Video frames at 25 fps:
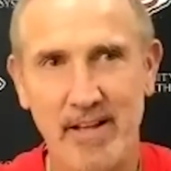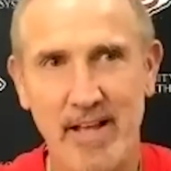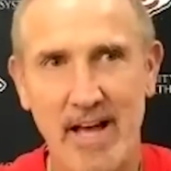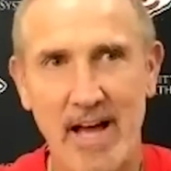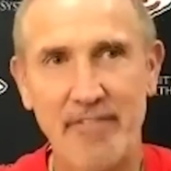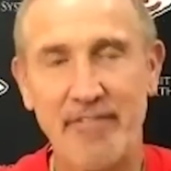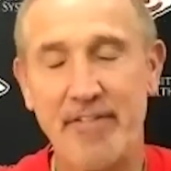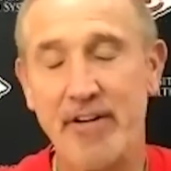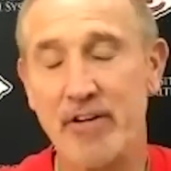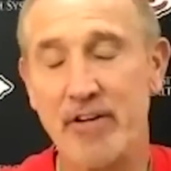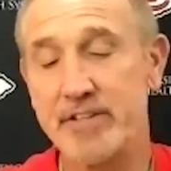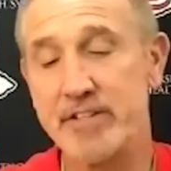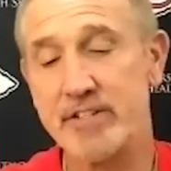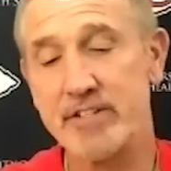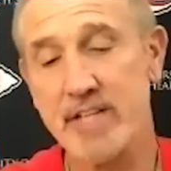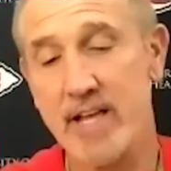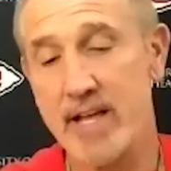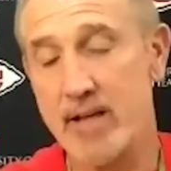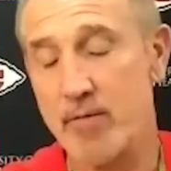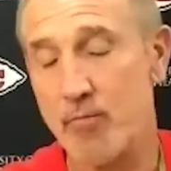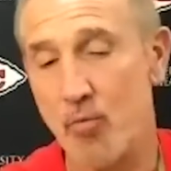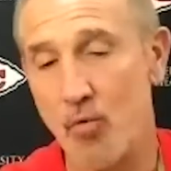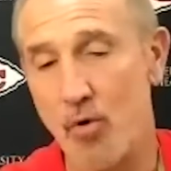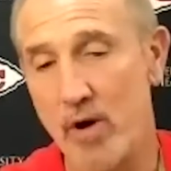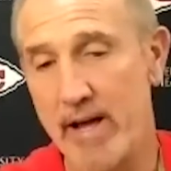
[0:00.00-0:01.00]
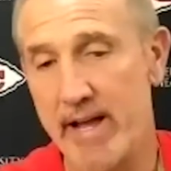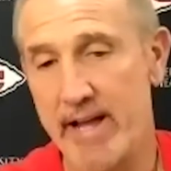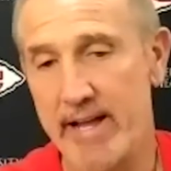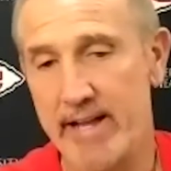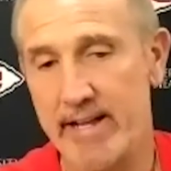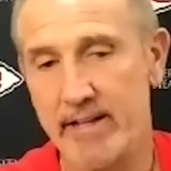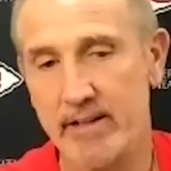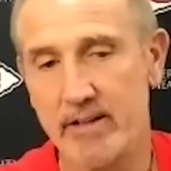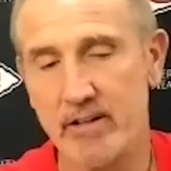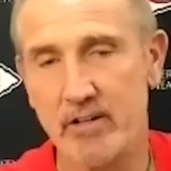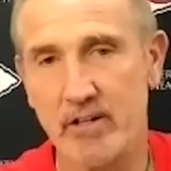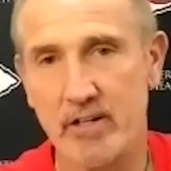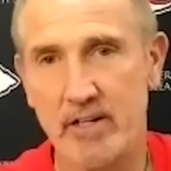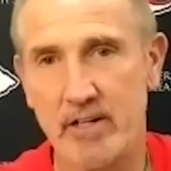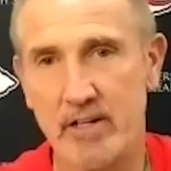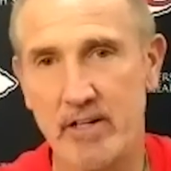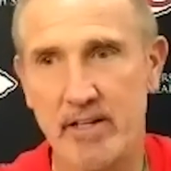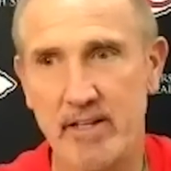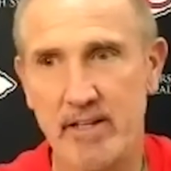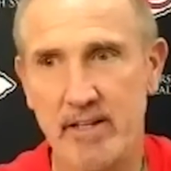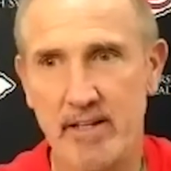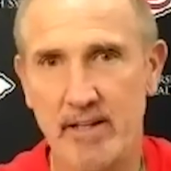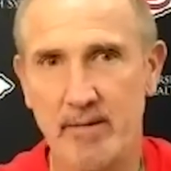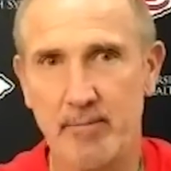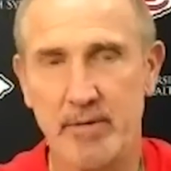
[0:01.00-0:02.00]
I felt the same way, and look,
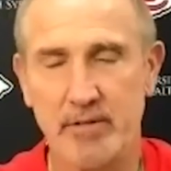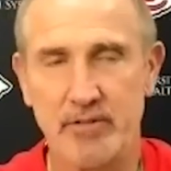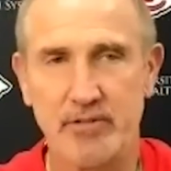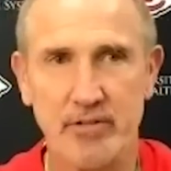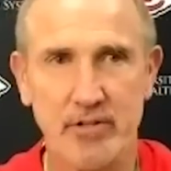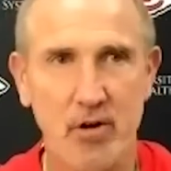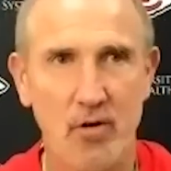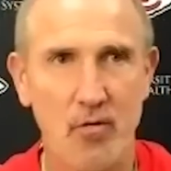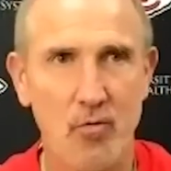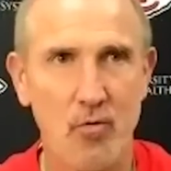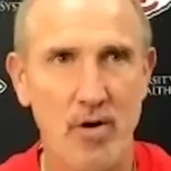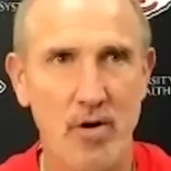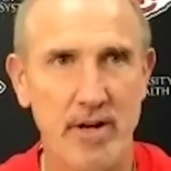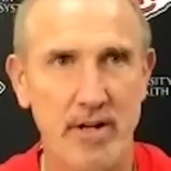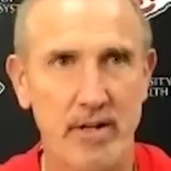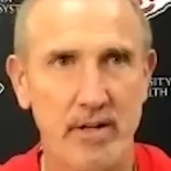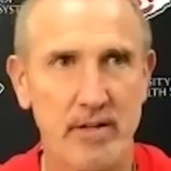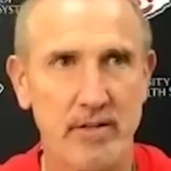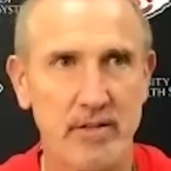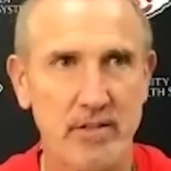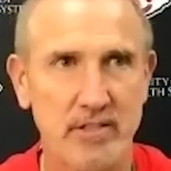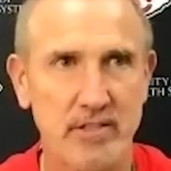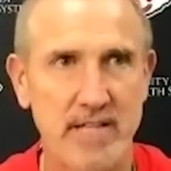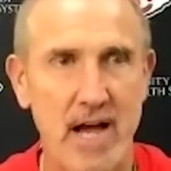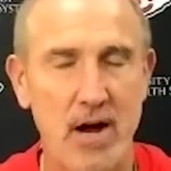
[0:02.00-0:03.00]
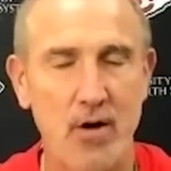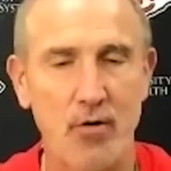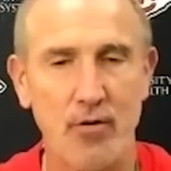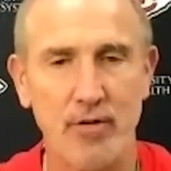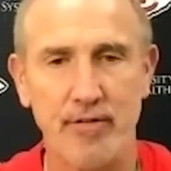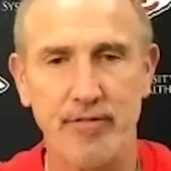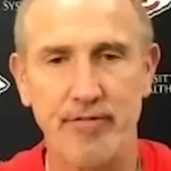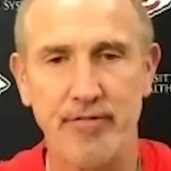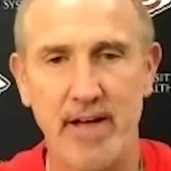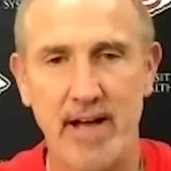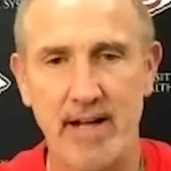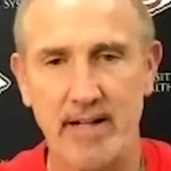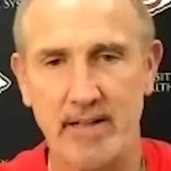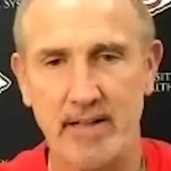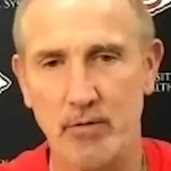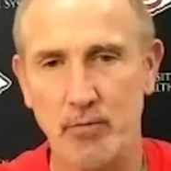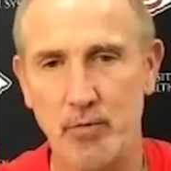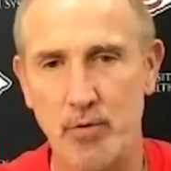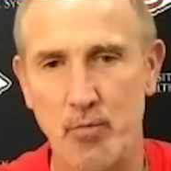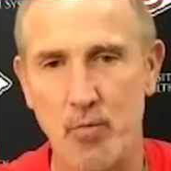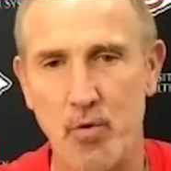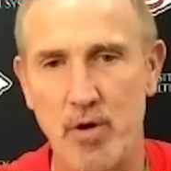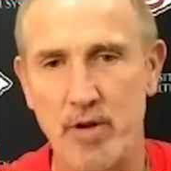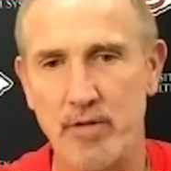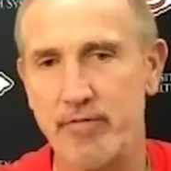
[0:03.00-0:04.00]
but you don't want to sour the fact that
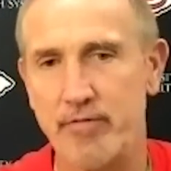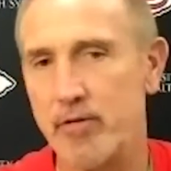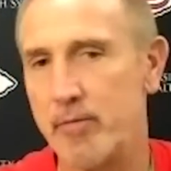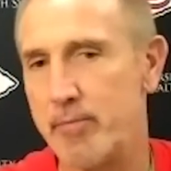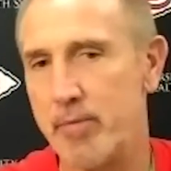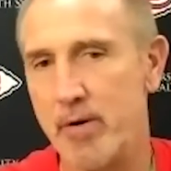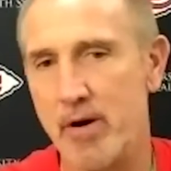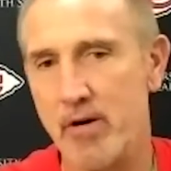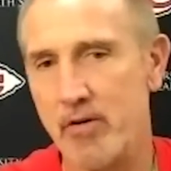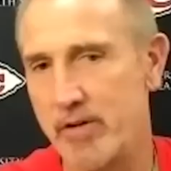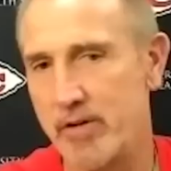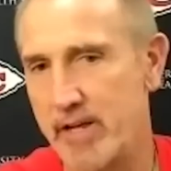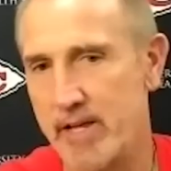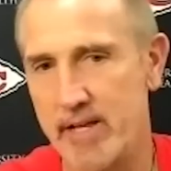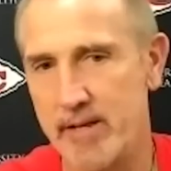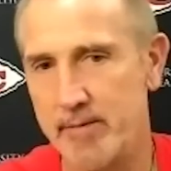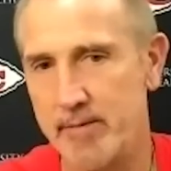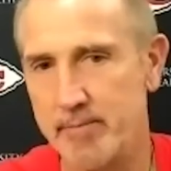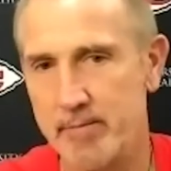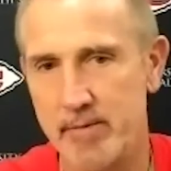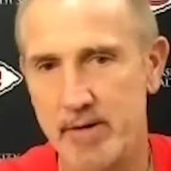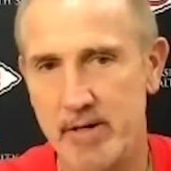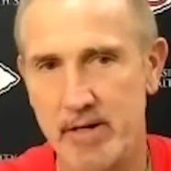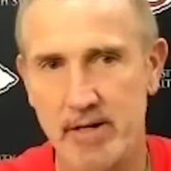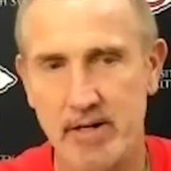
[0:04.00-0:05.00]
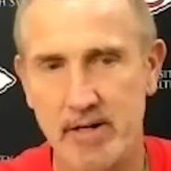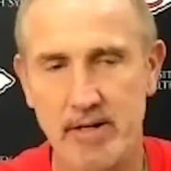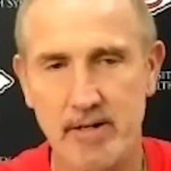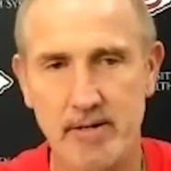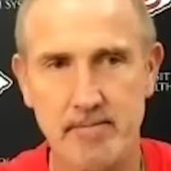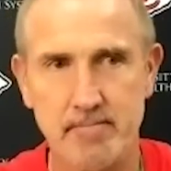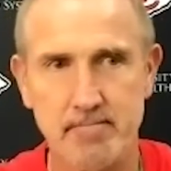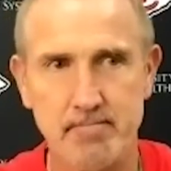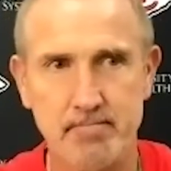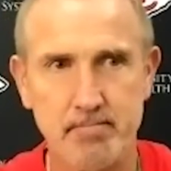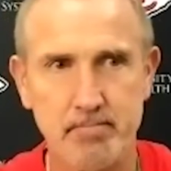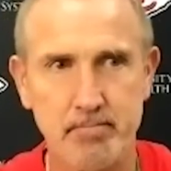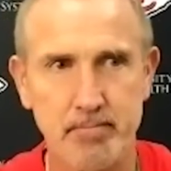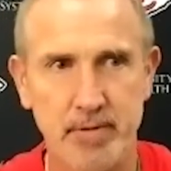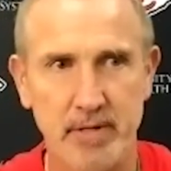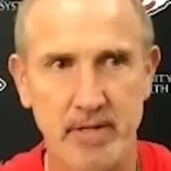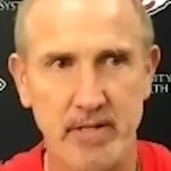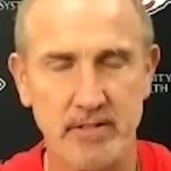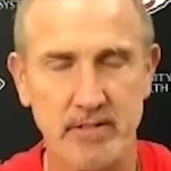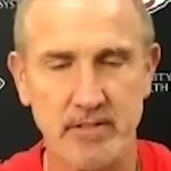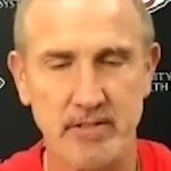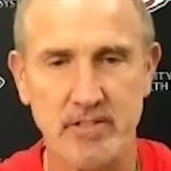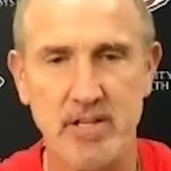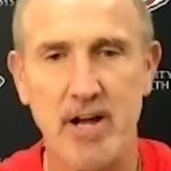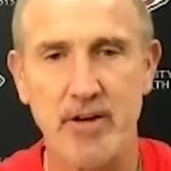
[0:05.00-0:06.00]
we won a football game um,
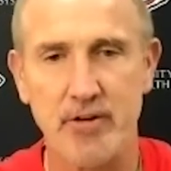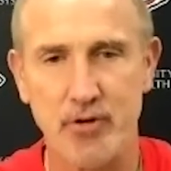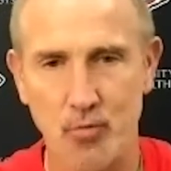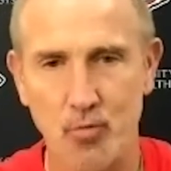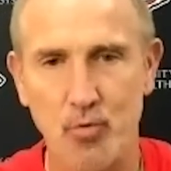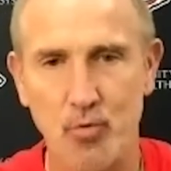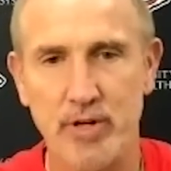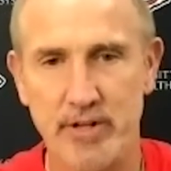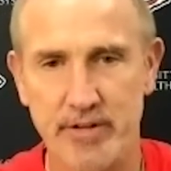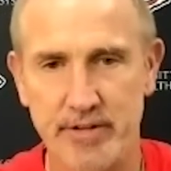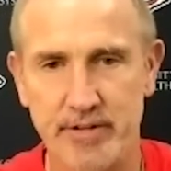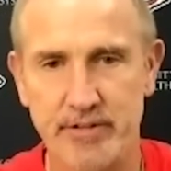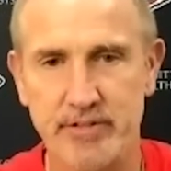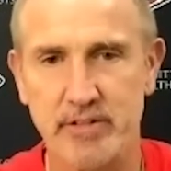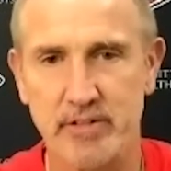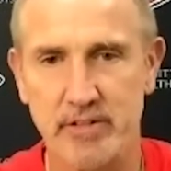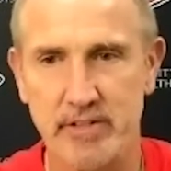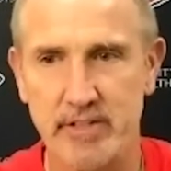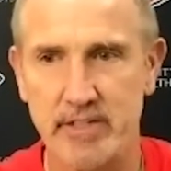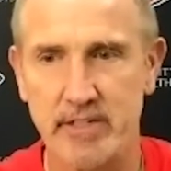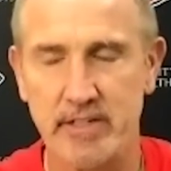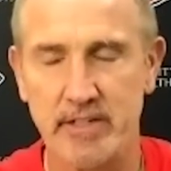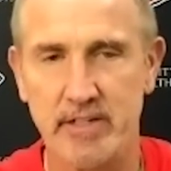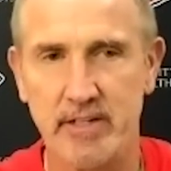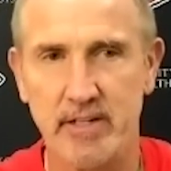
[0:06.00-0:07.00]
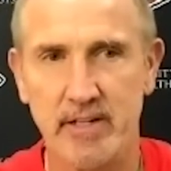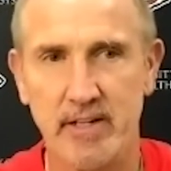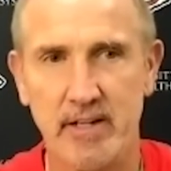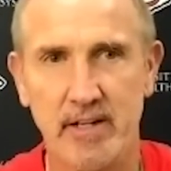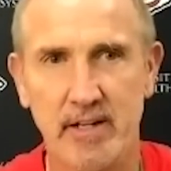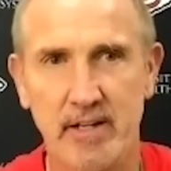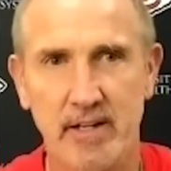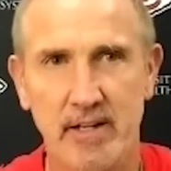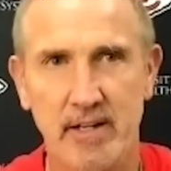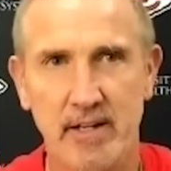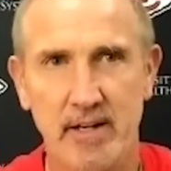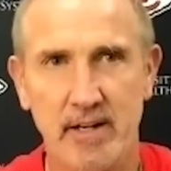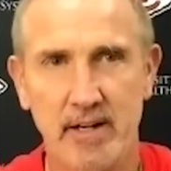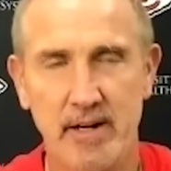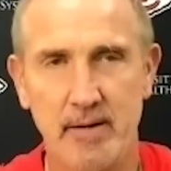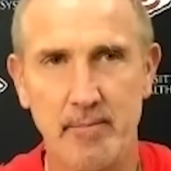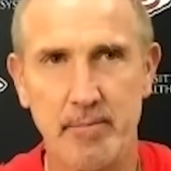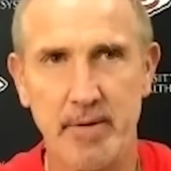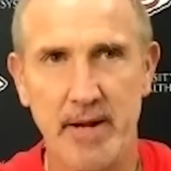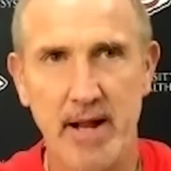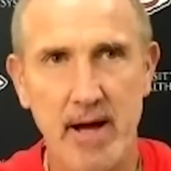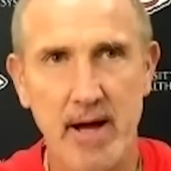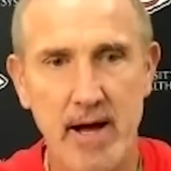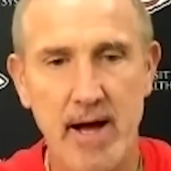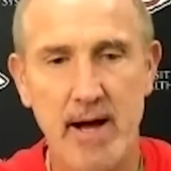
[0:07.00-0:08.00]
because it's hard to win in this league. Um, mm
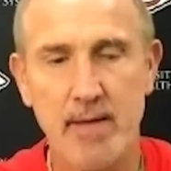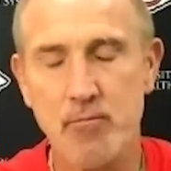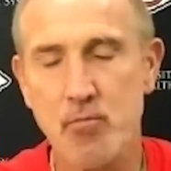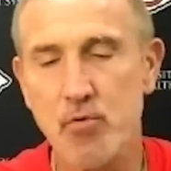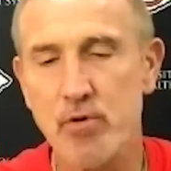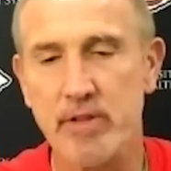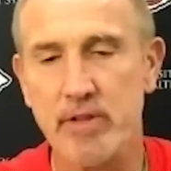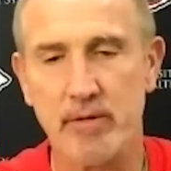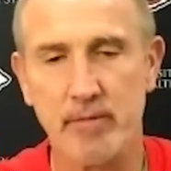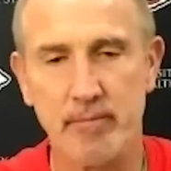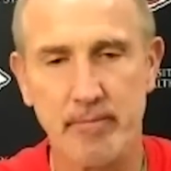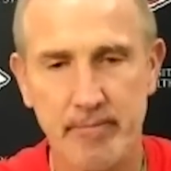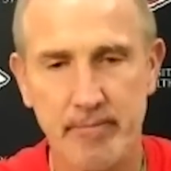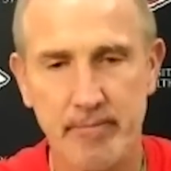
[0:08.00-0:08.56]
But I, am with him.